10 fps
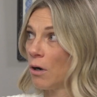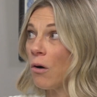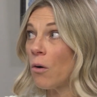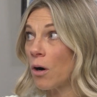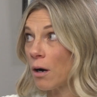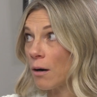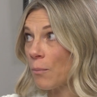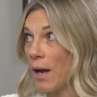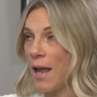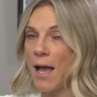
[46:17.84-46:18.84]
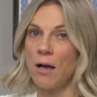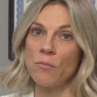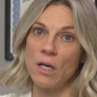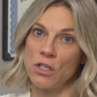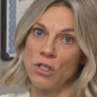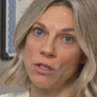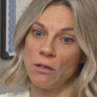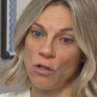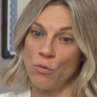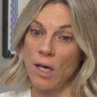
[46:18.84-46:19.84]
or by how much
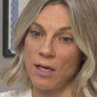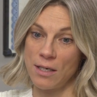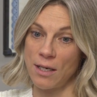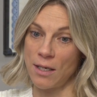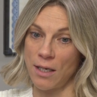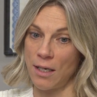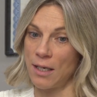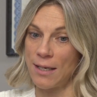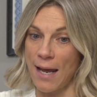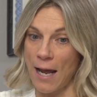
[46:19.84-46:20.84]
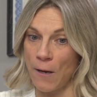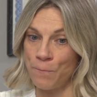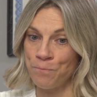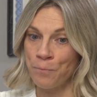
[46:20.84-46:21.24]
you get done in a day.